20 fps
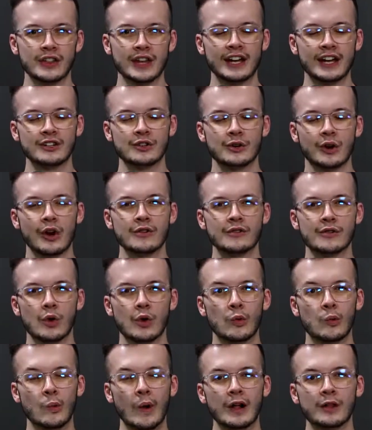and your
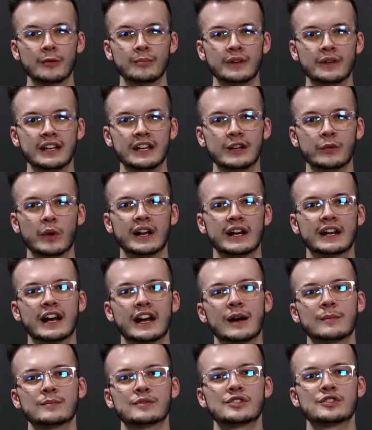overall well-being when it
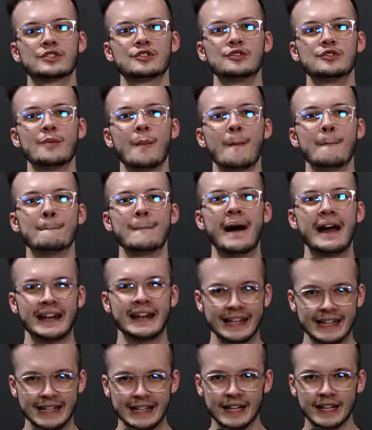comes to
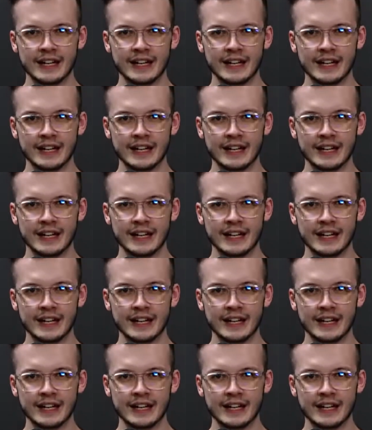money.